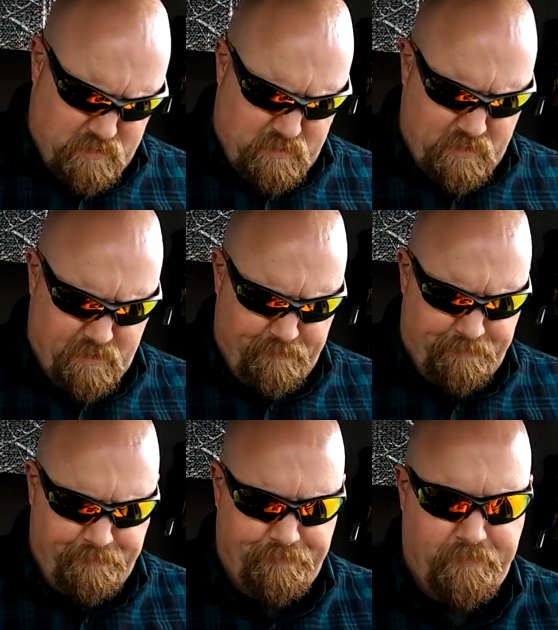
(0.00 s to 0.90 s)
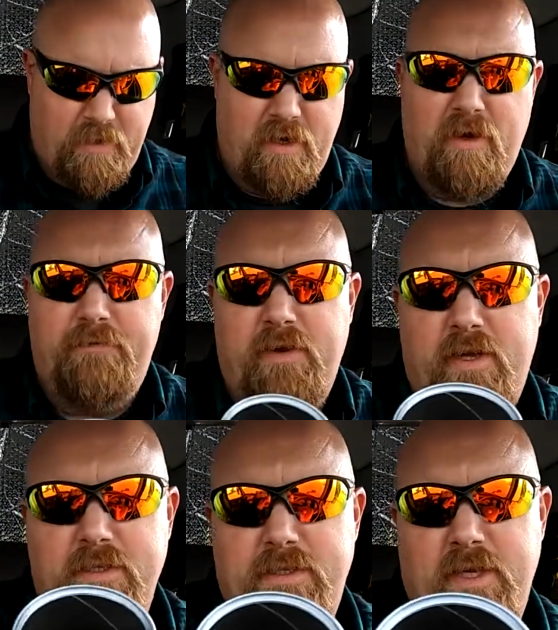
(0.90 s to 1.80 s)
I don't know if you
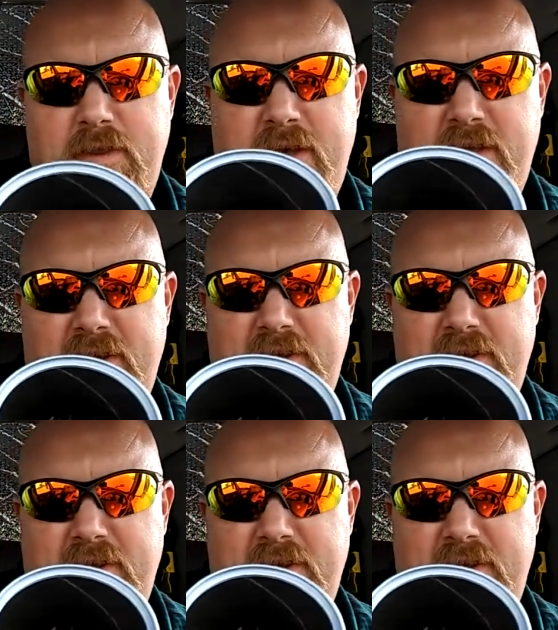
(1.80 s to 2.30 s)
can see that.